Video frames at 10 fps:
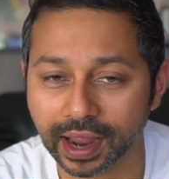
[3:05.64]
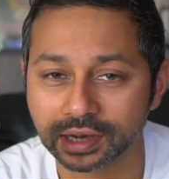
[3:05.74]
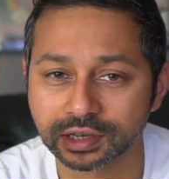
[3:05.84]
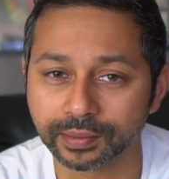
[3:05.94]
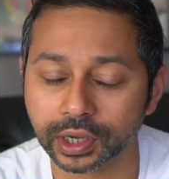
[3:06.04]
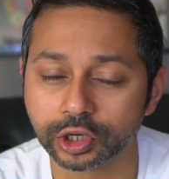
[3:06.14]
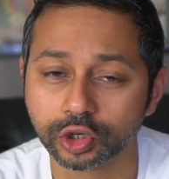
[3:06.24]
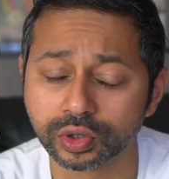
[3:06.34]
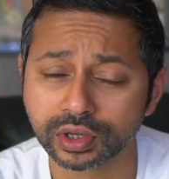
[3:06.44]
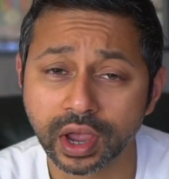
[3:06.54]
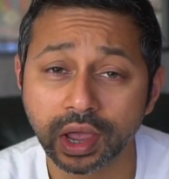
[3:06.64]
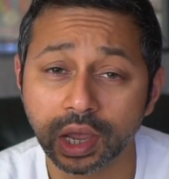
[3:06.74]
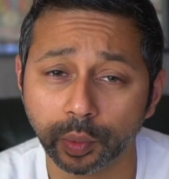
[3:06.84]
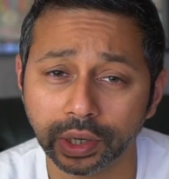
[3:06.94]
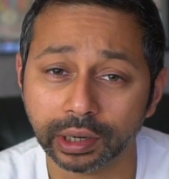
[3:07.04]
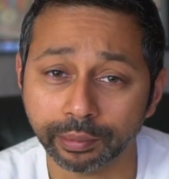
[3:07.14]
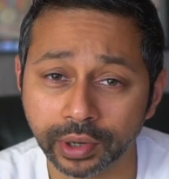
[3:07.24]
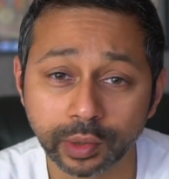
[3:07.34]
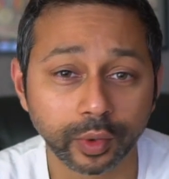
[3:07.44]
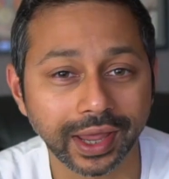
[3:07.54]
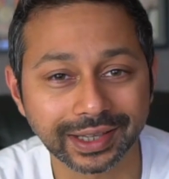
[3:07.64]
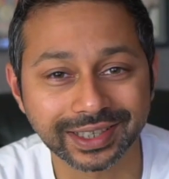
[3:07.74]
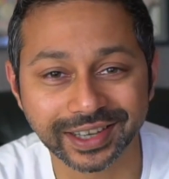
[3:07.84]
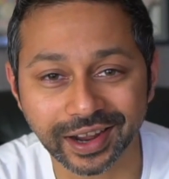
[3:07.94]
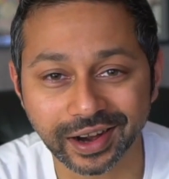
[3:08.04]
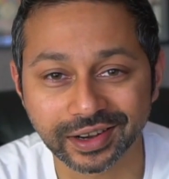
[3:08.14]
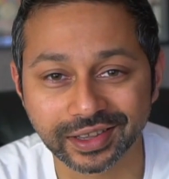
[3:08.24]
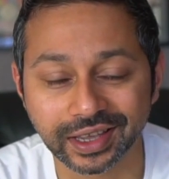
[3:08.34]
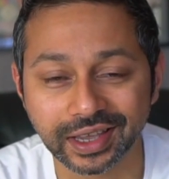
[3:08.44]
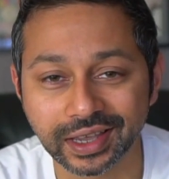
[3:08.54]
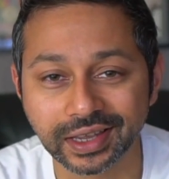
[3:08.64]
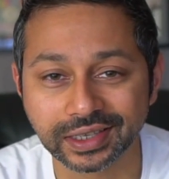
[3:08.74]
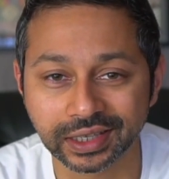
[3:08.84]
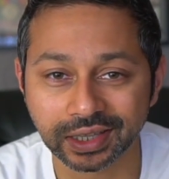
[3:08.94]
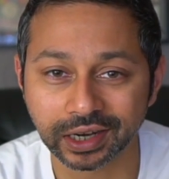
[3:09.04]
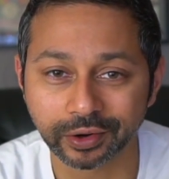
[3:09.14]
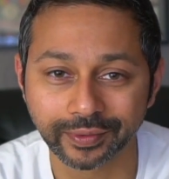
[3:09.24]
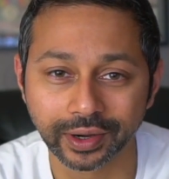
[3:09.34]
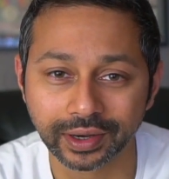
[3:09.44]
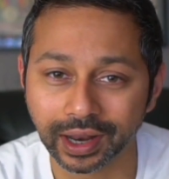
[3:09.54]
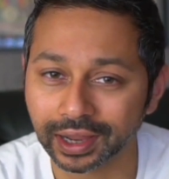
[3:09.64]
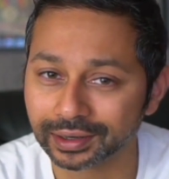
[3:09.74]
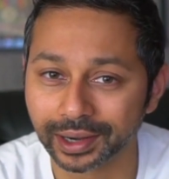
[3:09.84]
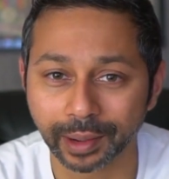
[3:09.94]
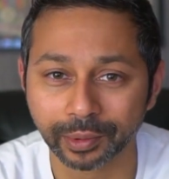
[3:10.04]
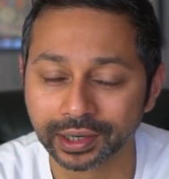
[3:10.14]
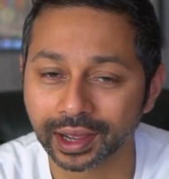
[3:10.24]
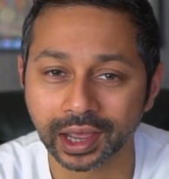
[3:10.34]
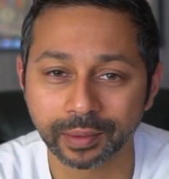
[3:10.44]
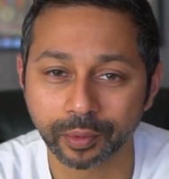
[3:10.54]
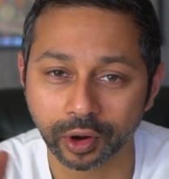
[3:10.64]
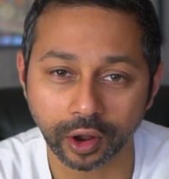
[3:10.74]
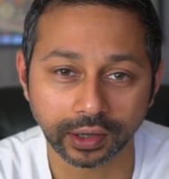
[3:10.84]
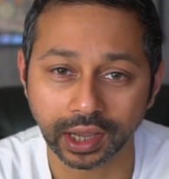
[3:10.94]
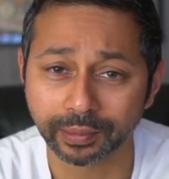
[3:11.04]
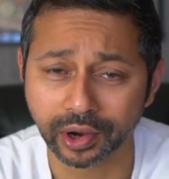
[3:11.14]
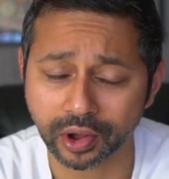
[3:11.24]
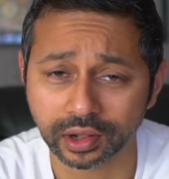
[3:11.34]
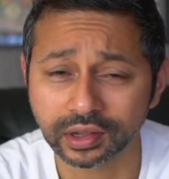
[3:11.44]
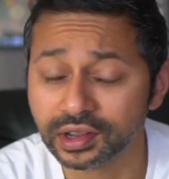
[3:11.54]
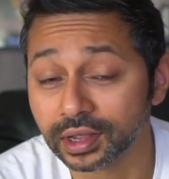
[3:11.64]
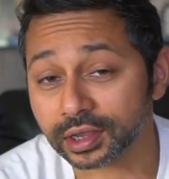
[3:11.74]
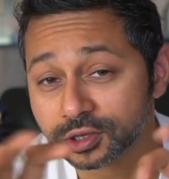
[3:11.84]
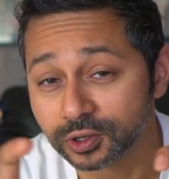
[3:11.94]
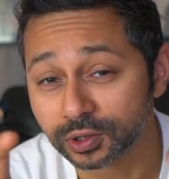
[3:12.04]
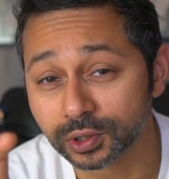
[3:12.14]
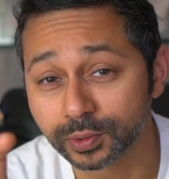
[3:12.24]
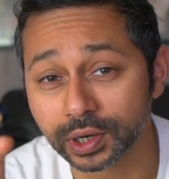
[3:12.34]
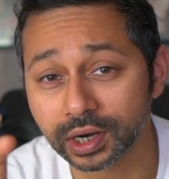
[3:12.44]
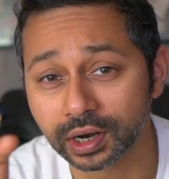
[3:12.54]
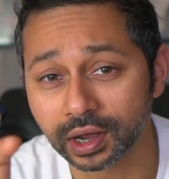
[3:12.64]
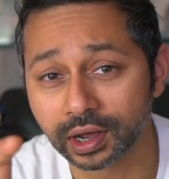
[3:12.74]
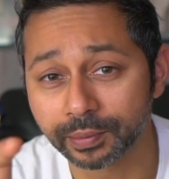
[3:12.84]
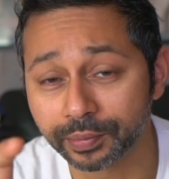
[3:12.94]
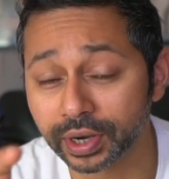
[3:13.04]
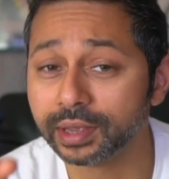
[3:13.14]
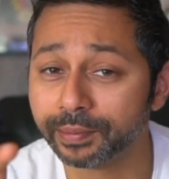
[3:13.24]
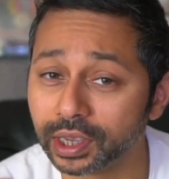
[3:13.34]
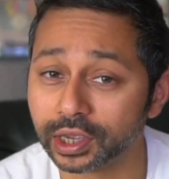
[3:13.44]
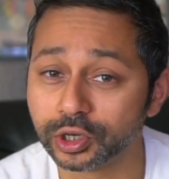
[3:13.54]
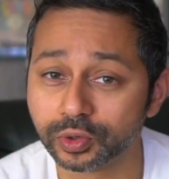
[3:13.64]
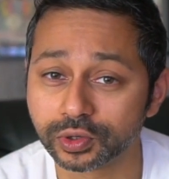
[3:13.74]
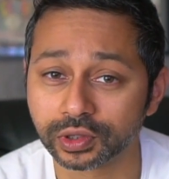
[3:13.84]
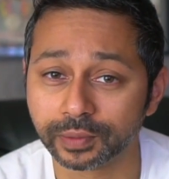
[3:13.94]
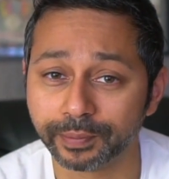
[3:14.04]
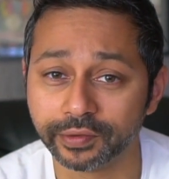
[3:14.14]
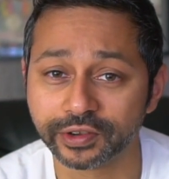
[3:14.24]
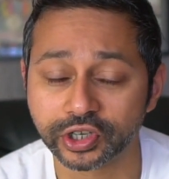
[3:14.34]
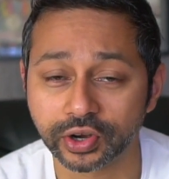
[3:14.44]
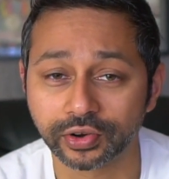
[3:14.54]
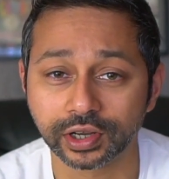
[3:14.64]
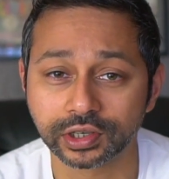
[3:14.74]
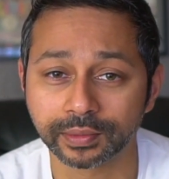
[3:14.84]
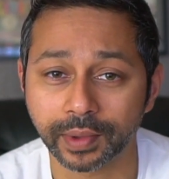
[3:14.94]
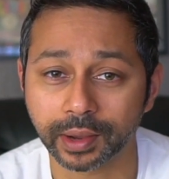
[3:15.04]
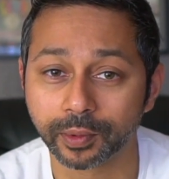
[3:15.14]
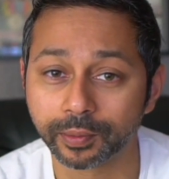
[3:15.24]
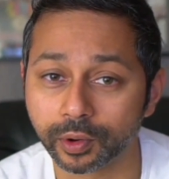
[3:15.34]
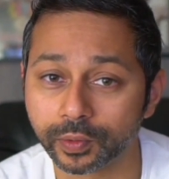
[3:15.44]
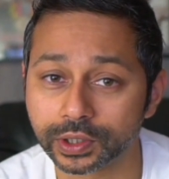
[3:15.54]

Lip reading: had some issues where debris would get stuck under the keys, and then it would double type or not type at all. So those were pretty big issues on the previous generation MacBook Pro,